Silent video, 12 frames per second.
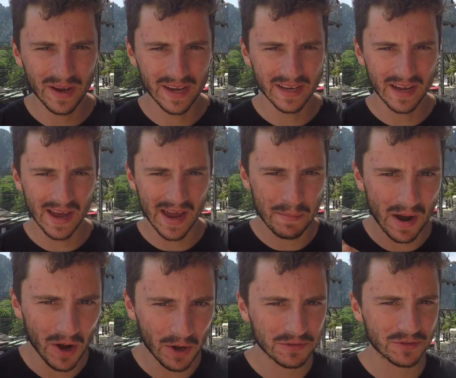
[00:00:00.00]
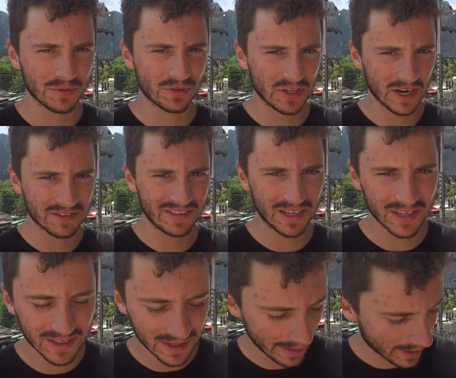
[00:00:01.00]
in, uh, in my hostel, checked
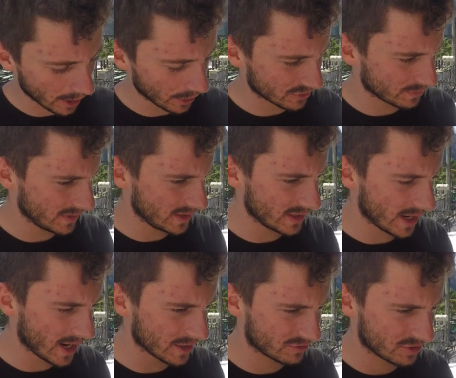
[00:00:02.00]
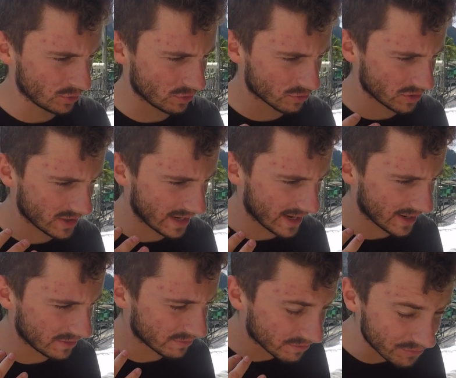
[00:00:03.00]
in. It cost me uh, two hundred
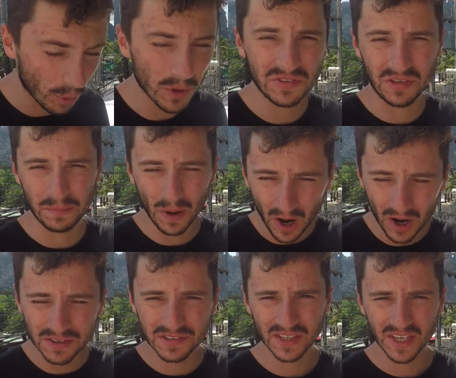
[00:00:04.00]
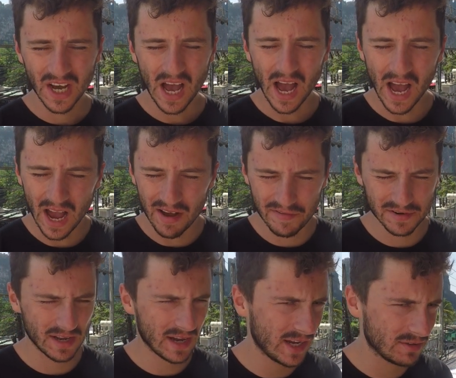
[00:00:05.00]
forty baht uh, for the
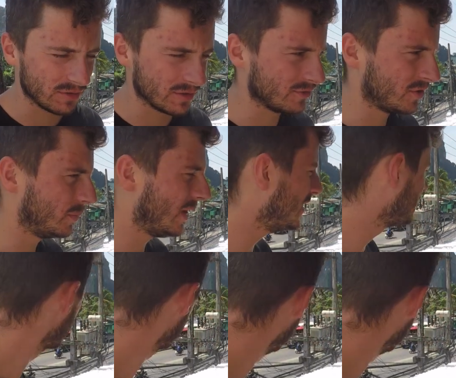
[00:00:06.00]
night, so it's not too bad.